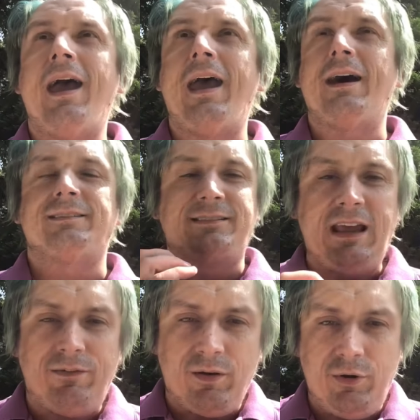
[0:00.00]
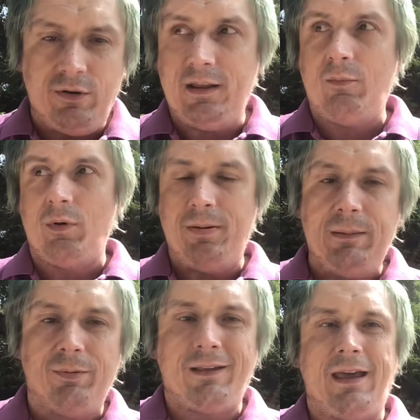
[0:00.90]
A safe community where
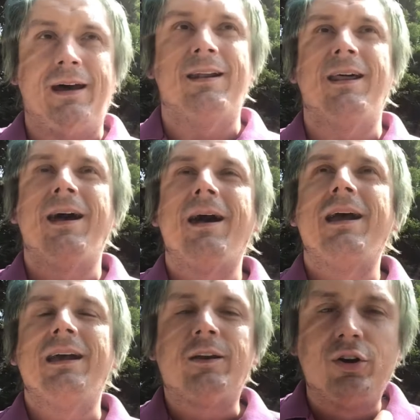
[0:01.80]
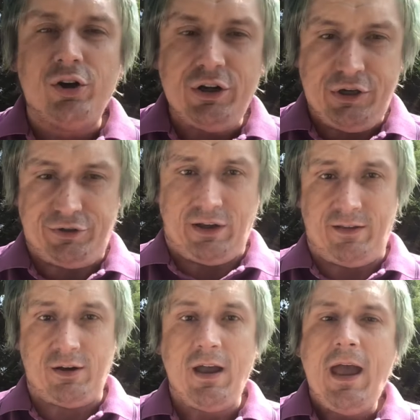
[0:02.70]
people can encourage each other,